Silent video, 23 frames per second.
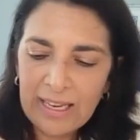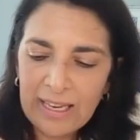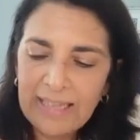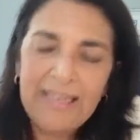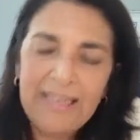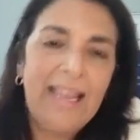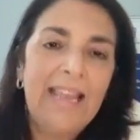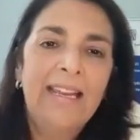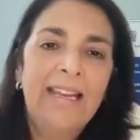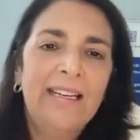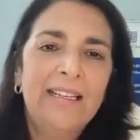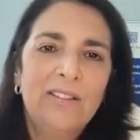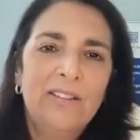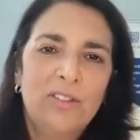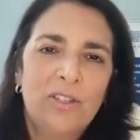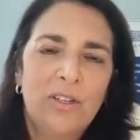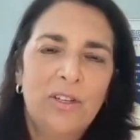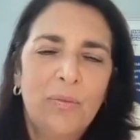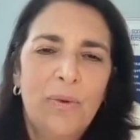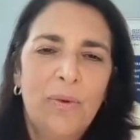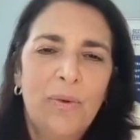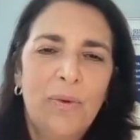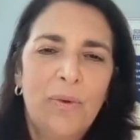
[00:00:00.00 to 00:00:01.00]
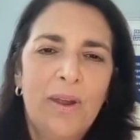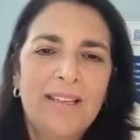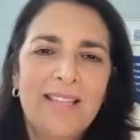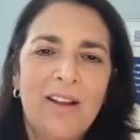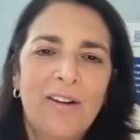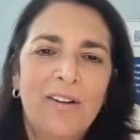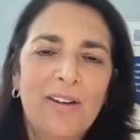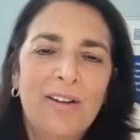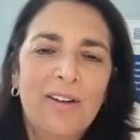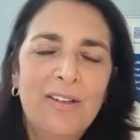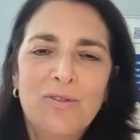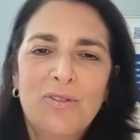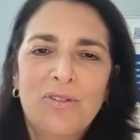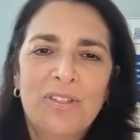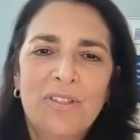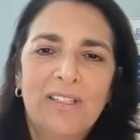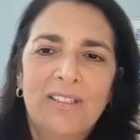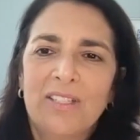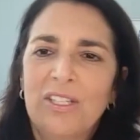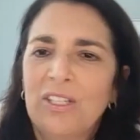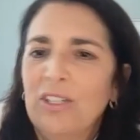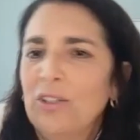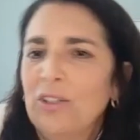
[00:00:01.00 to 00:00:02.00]
engage in ways that are
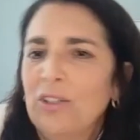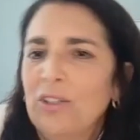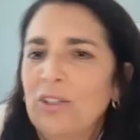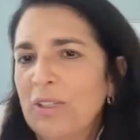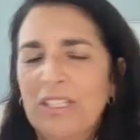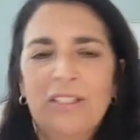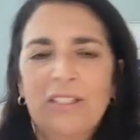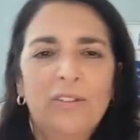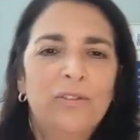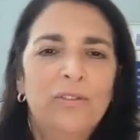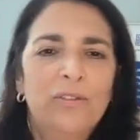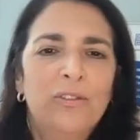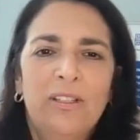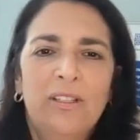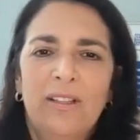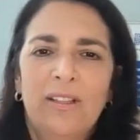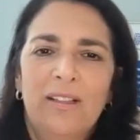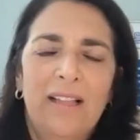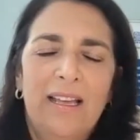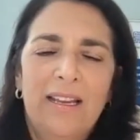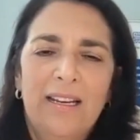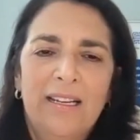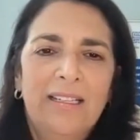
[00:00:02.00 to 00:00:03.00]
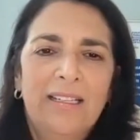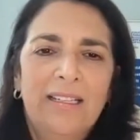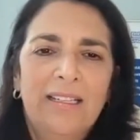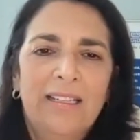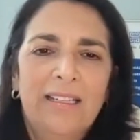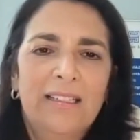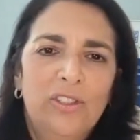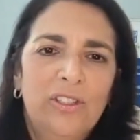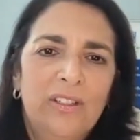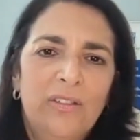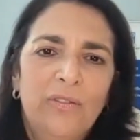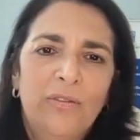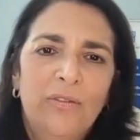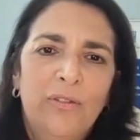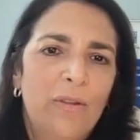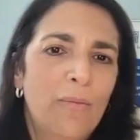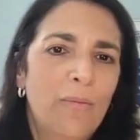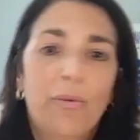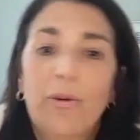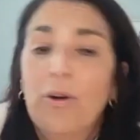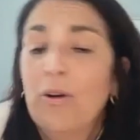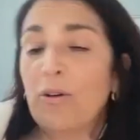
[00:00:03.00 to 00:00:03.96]
interesting to you. Give to the Hellenic Initiative for the